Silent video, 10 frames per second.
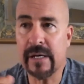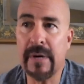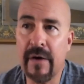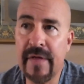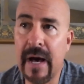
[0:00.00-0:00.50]

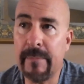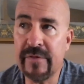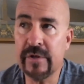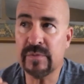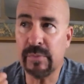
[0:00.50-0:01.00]
about that, but
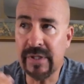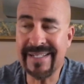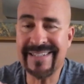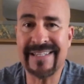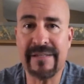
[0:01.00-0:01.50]
there's
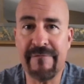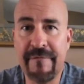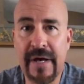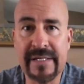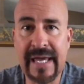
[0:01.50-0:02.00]
plenty that the
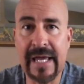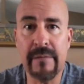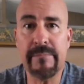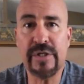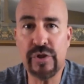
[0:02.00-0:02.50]
Fed
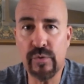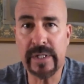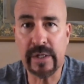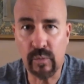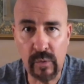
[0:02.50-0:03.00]
can be
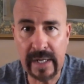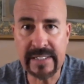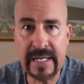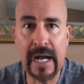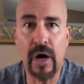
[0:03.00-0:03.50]
doing right
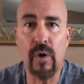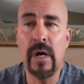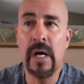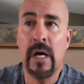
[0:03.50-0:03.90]
now.